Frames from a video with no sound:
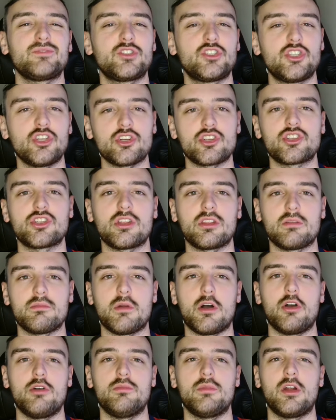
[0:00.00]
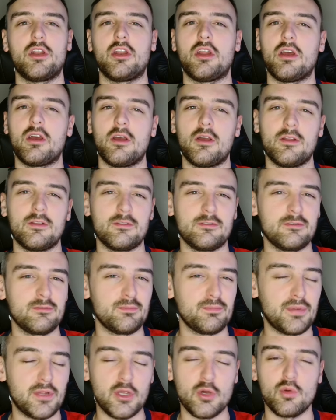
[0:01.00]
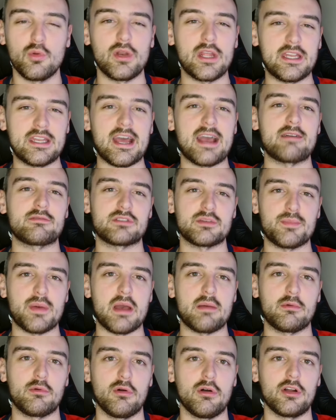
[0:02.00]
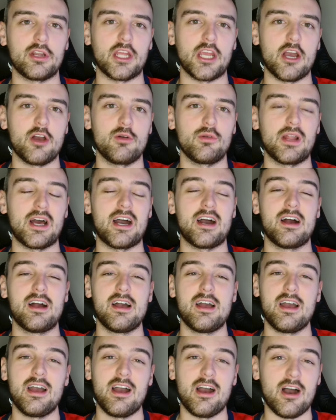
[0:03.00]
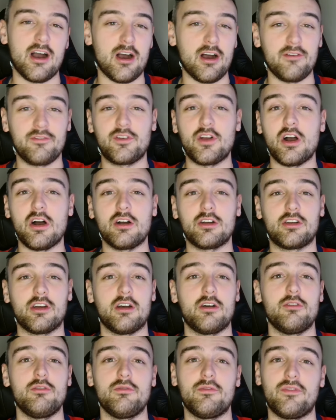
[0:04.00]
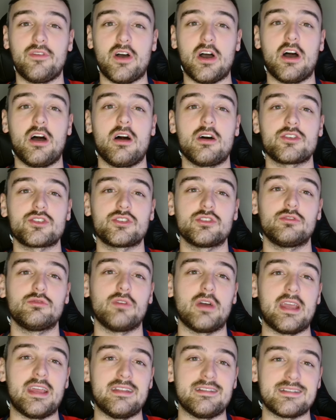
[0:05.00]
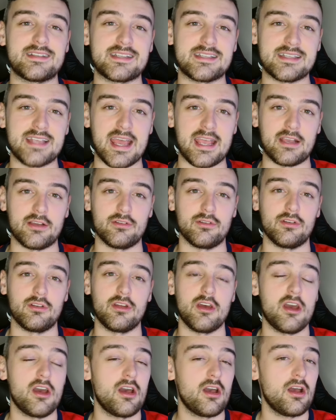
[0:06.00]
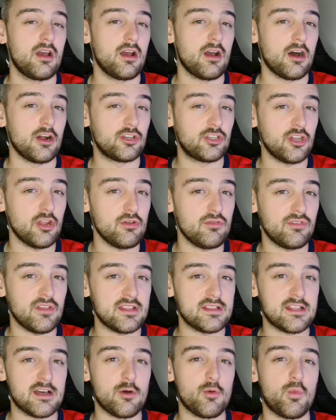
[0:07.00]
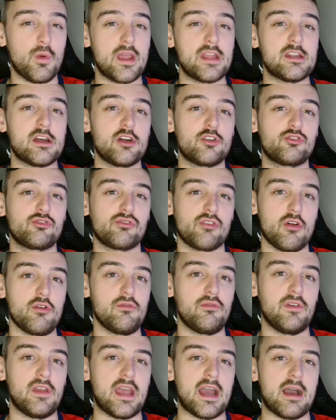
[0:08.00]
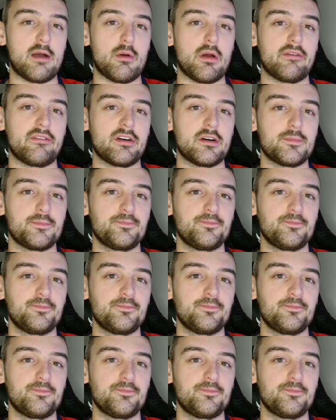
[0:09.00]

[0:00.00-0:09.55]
just at the moment, purely down to Pep Guardiola, I've got to go for Arsenal in second. I do think they'll win a trophy, however.